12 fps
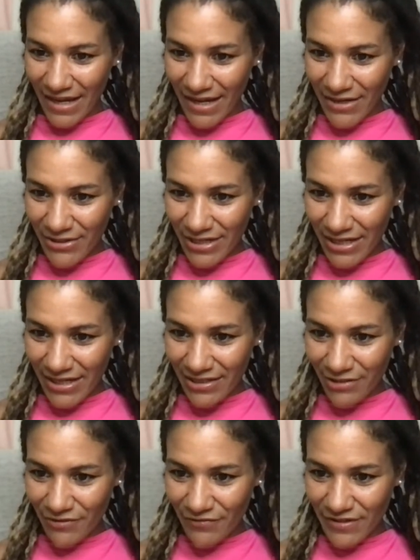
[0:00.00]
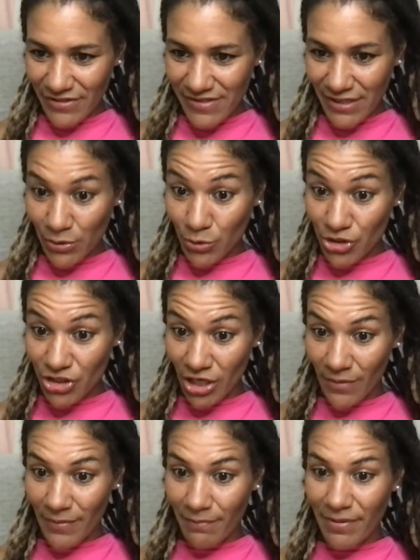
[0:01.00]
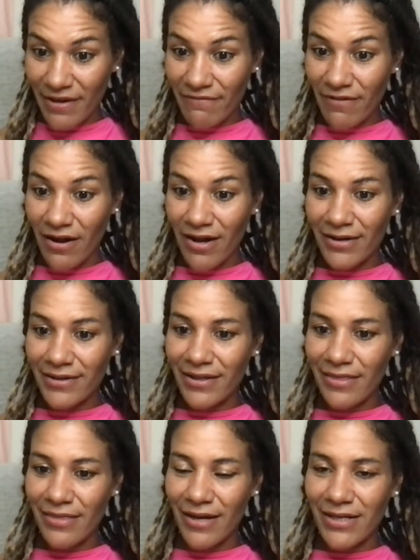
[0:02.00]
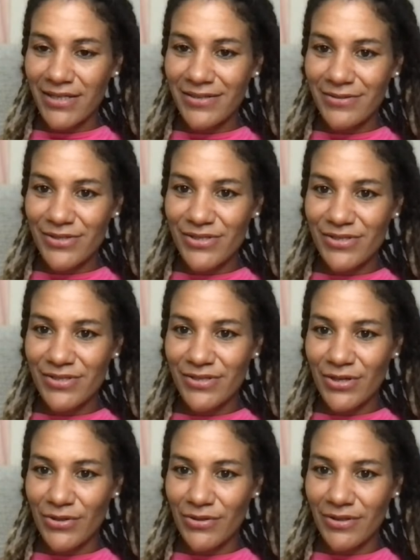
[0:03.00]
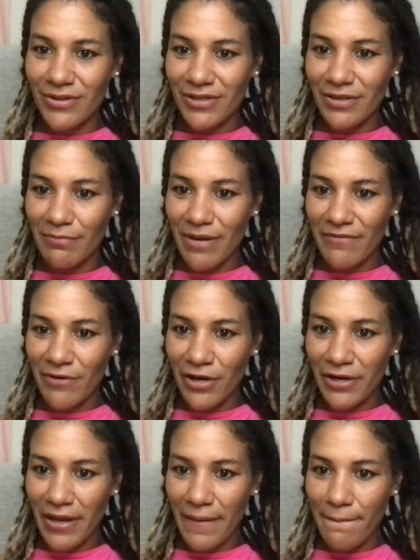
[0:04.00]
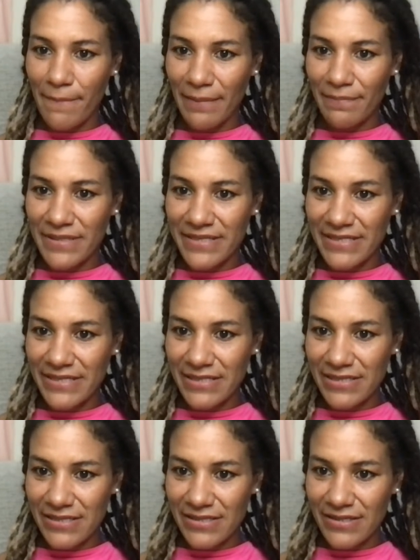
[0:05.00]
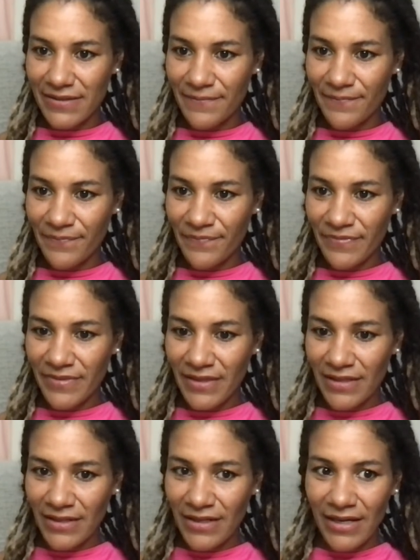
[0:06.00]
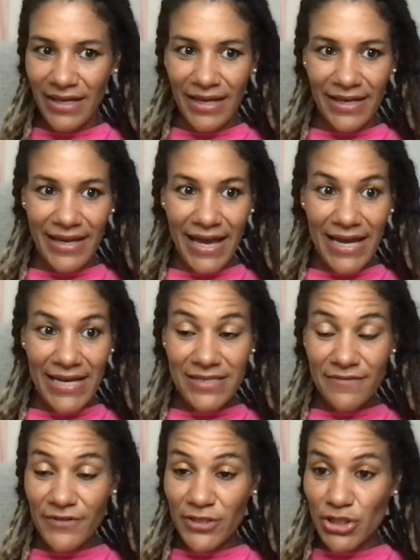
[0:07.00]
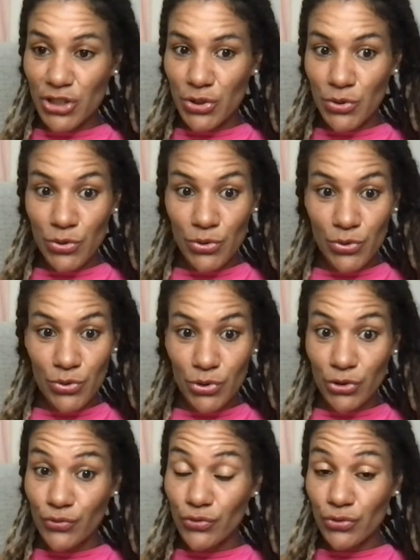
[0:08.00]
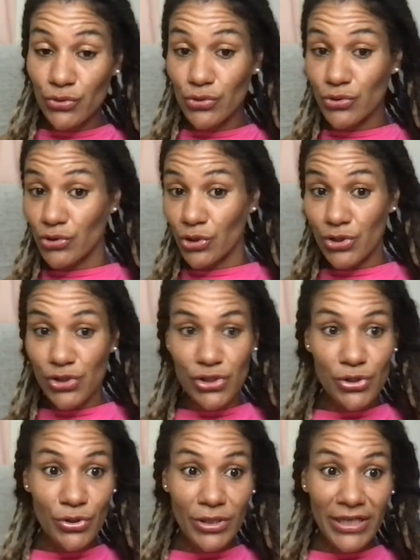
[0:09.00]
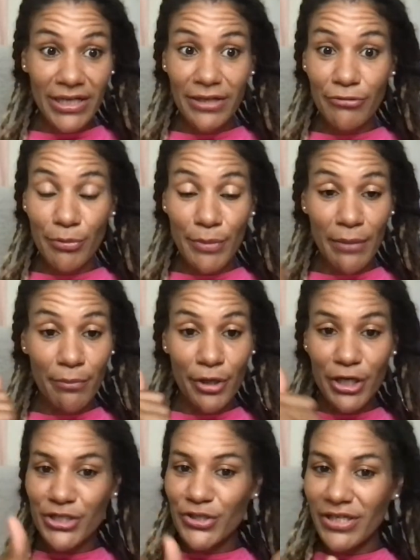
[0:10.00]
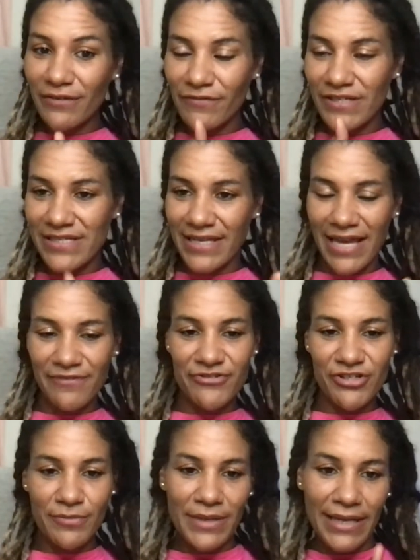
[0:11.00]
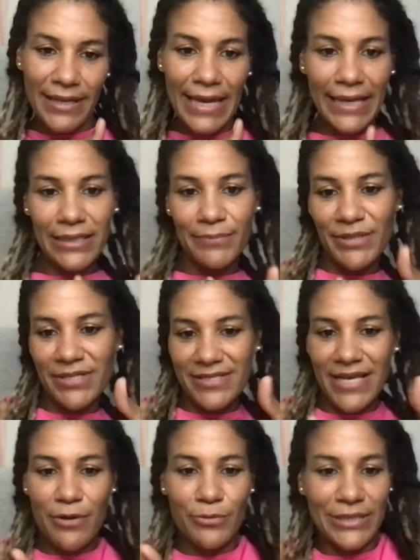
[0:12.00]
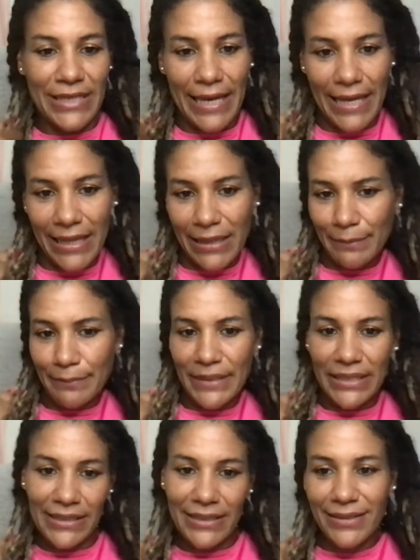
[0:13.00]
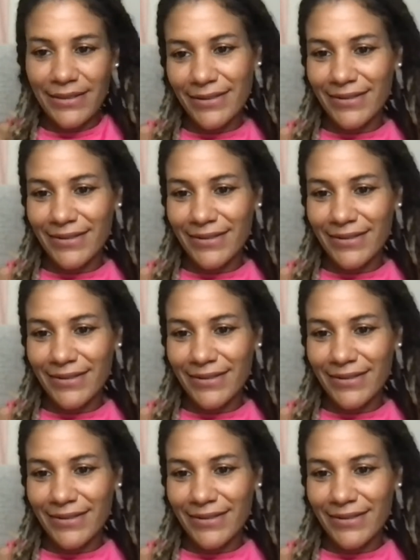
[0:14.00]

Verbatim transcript: Hi, good night. Love your videos and good job. Bevan, thank you. So good. Bevan Baptiste. Guys, if you tune, if you just tune in, remember to give this live stream a like because that will help me.